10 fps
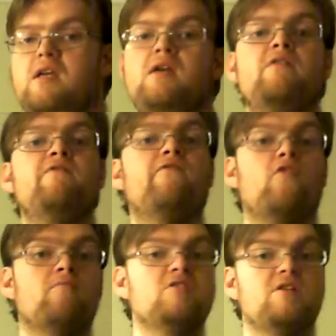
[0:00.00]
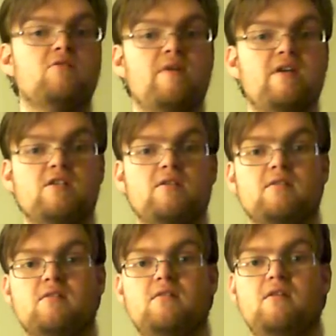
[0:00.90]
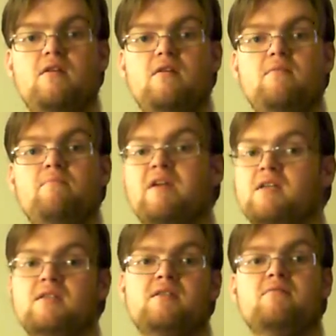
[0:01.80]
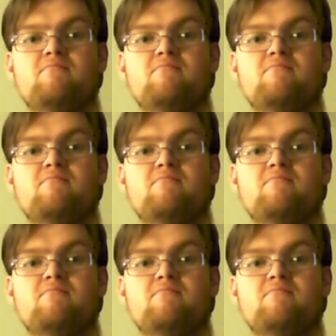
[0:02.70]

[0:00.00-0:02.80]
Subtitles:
in formal situations because